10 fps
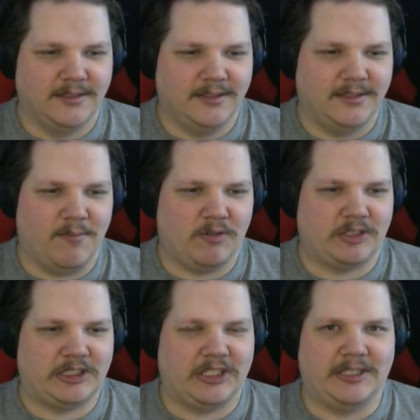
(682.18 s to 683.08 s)
The
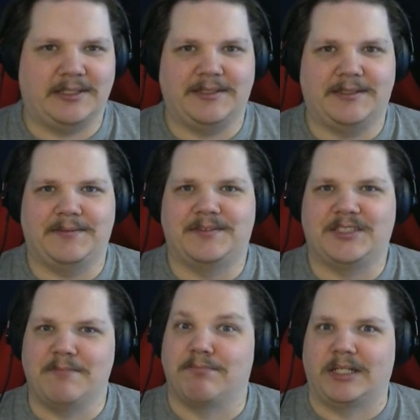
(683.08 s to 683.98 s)
most uh,
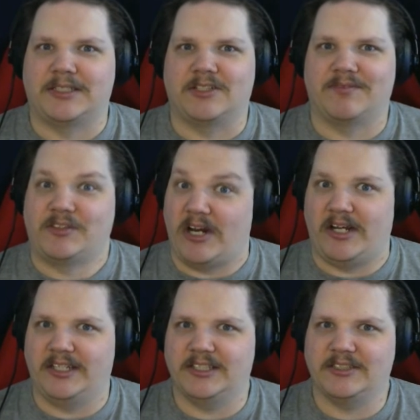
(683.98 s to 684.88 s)
simplest of
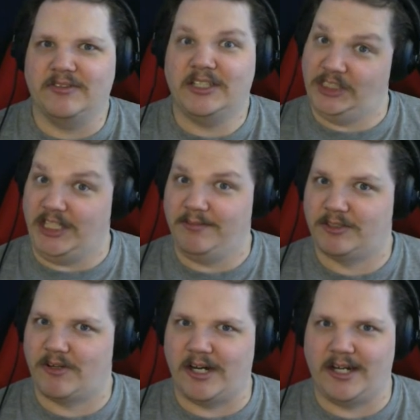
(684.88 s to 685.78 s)
trains. A steam
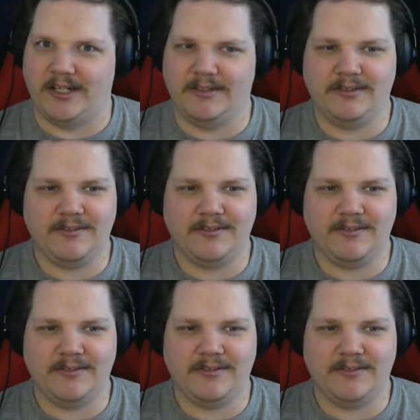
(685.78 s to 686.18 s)
train.